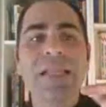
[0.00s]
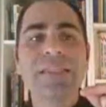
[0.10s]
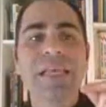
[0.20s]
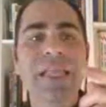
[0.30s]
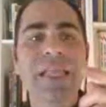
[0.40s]

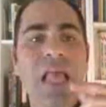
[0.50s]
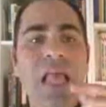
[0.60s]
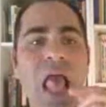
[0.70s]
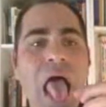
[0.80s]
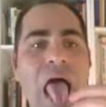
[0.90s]
and
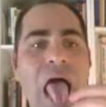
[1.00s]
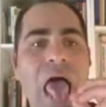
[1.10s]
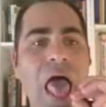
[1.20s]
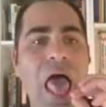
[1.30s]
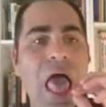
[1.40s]
then
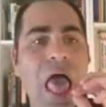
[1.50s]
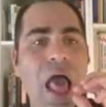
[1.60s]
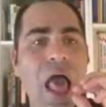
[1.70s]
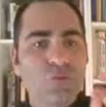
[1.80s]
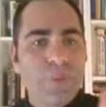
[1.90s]

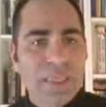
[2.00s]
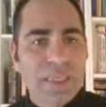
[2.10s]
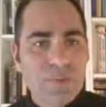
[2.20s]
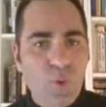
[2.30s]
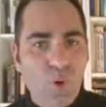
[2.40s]
to
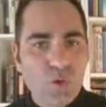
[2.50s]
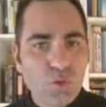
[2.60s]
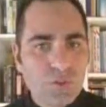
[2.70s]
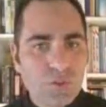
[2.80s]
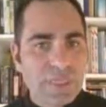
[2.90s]
make it more
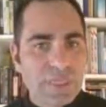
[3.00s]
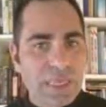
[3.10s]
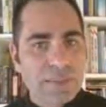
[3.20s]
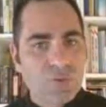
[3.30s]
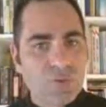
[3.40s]
loose
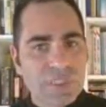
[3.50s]
and to